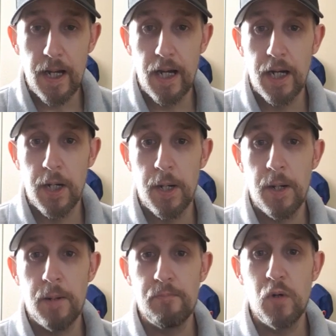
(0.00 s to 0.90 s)

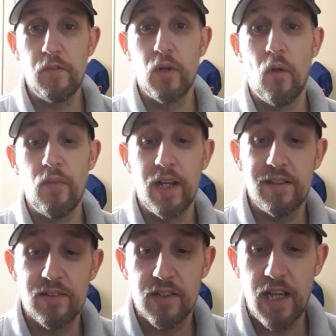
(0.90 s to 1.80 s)
Uh, moving on
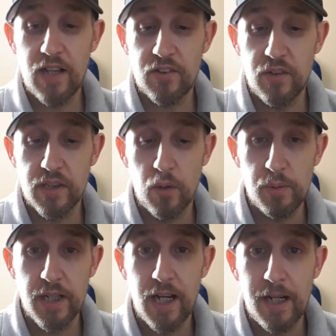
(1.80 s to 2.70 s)
then to the Ascot
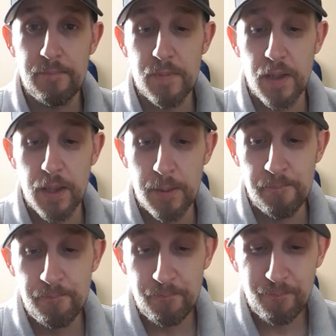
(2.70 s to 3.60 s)
Gold Cup. Um,